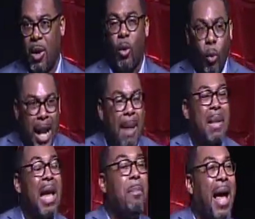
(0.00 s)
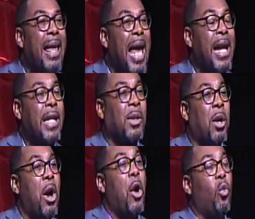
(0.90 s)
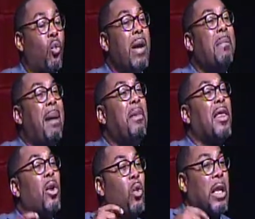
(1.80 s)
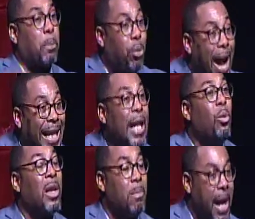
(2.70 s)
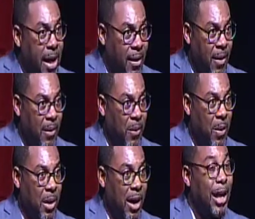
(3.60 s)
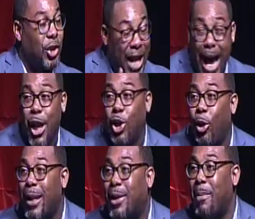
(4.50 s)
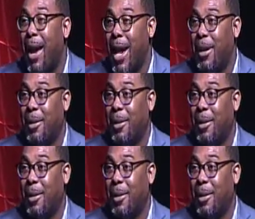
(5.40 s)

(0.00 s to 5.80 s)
What I mean by that is when my mother was pregnant with me, she had a choice to make.